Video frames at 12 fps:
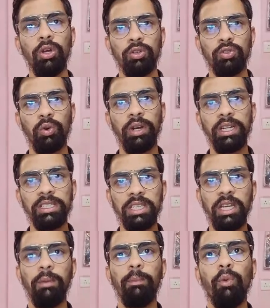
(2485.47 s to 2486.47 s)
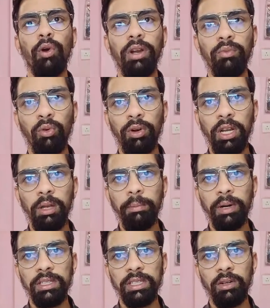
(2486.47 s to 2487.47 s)
So let's say
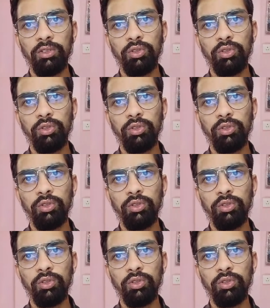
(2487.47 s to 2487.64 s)
0.40%.